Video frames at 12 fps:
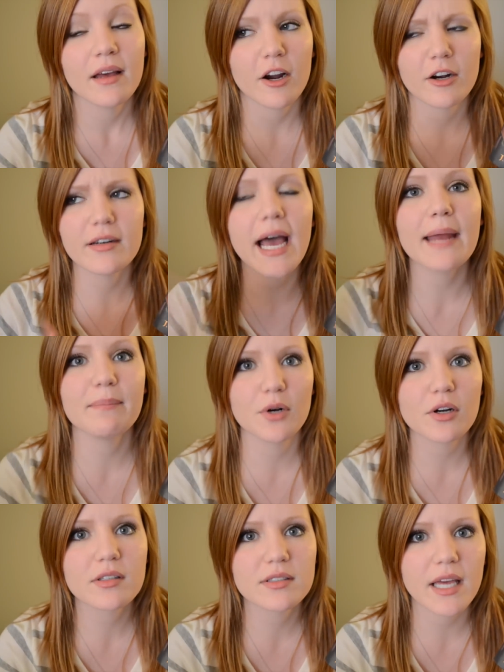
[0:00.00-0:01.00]
9
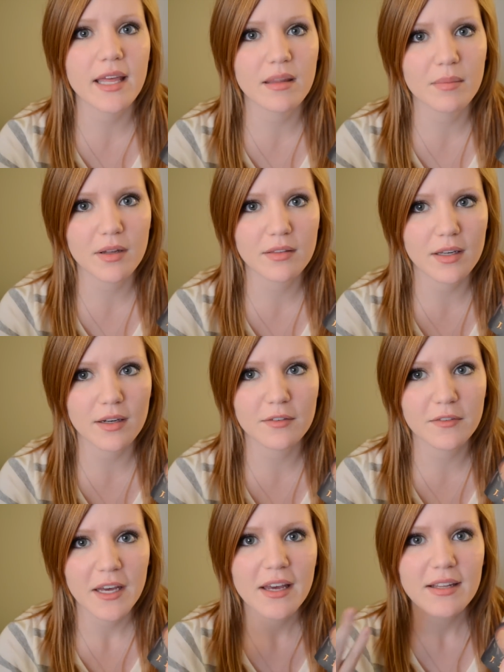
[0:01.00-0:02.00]
books in the month
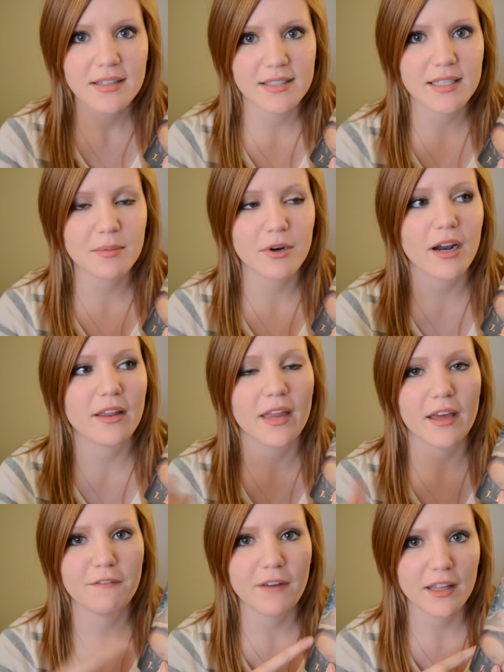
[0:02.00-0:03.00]
of December, and
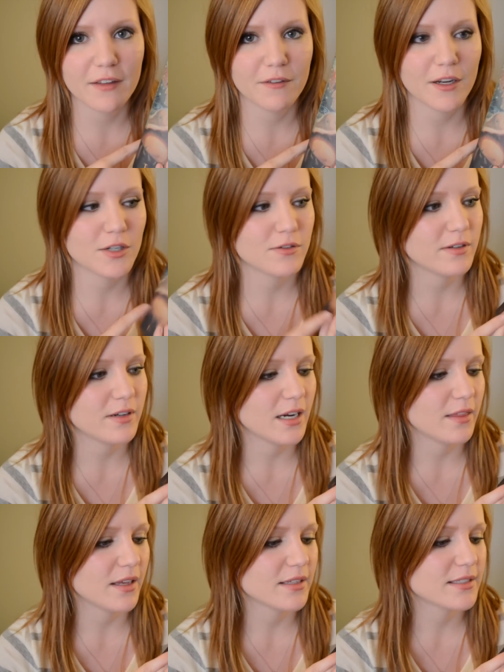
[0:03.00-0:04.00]
I finally finished
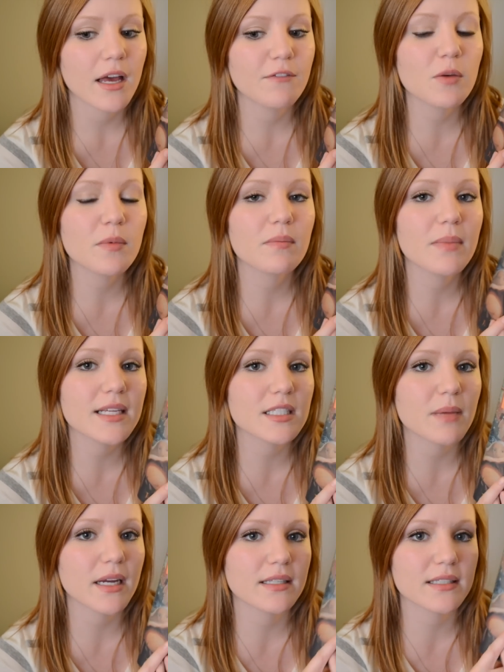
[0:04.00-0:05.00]
rereading this. If you
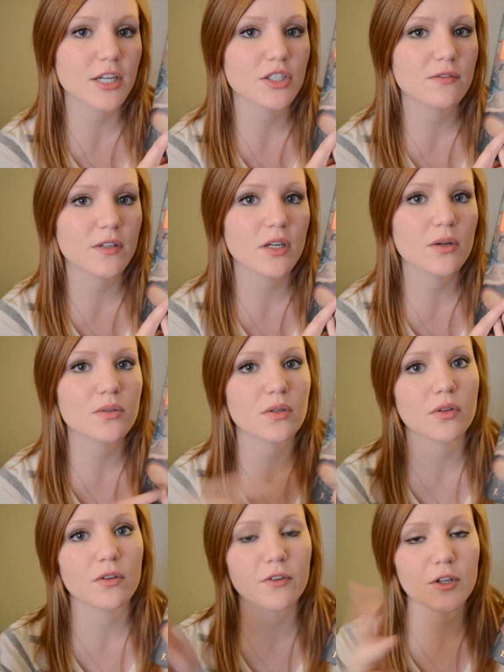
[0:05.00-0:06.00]
missed my discussion videos
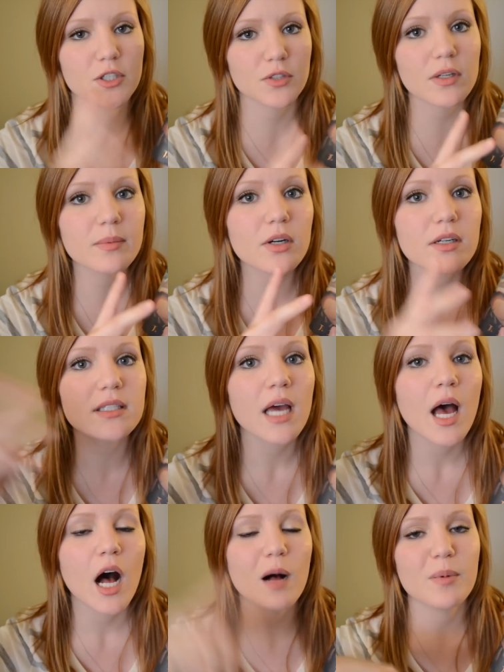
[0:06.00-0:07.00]
over the first 3 books,
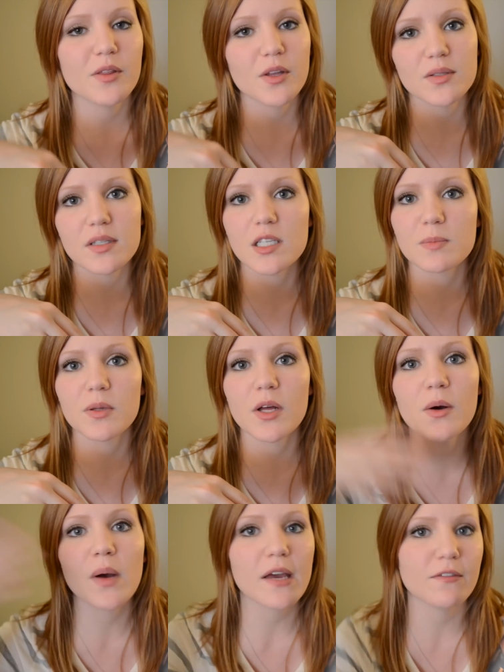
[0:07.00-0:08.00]
I'll put those links
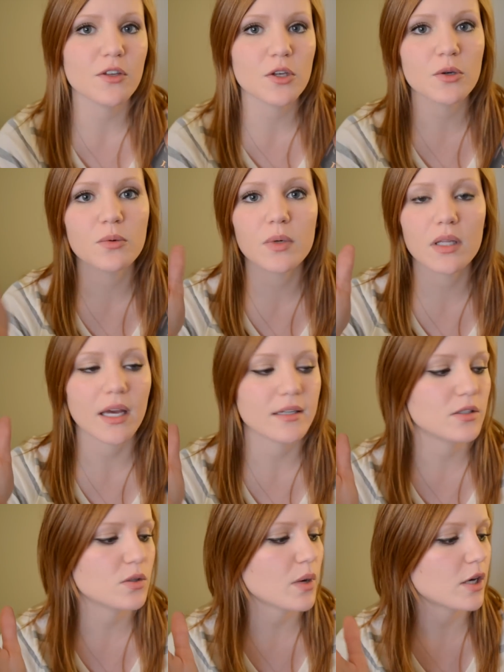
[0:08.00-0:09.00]
below if you would
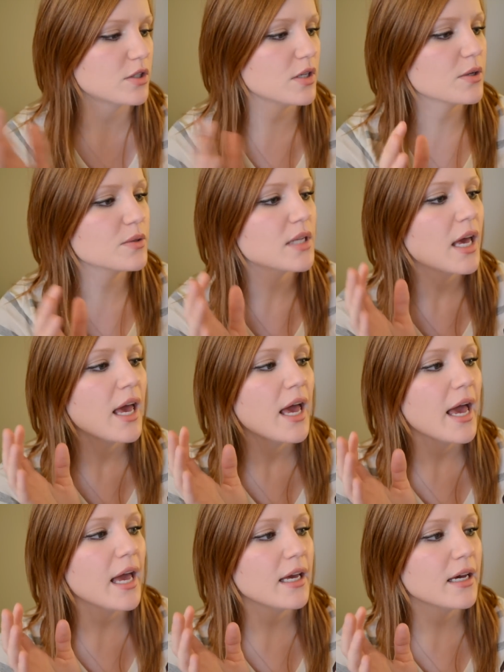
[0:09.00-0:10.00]
like to watch those.
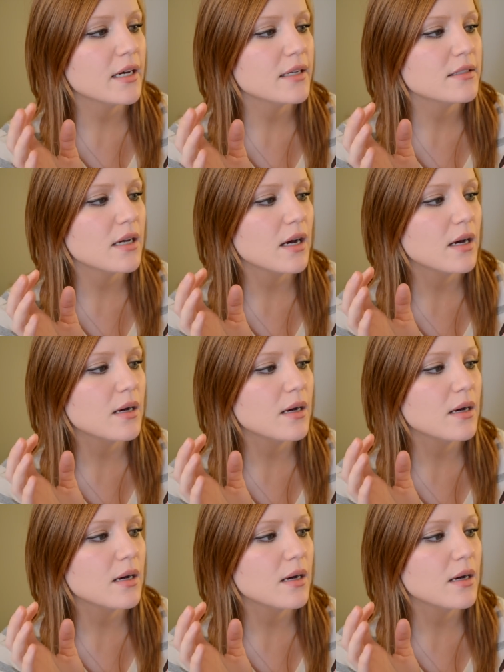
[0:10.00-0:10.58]
And